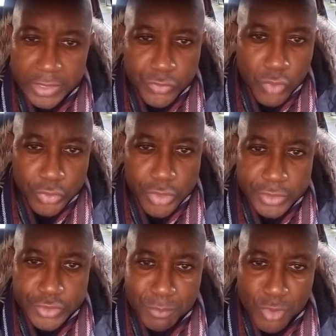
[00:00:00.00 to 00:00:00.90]
Not
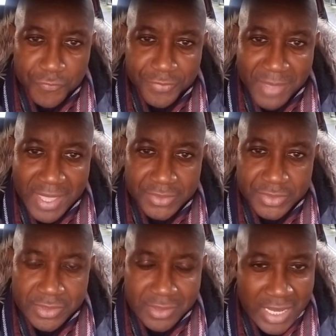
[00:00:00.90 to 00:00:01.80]
going to move the
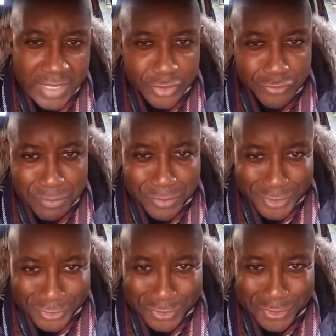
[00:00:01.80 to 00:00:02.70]
mountain. God's going to
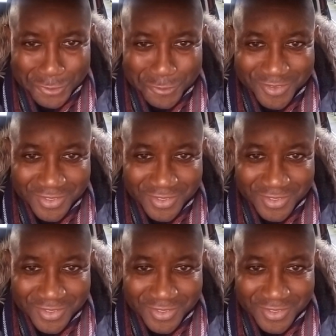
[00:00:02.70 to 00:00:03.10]
reposition you.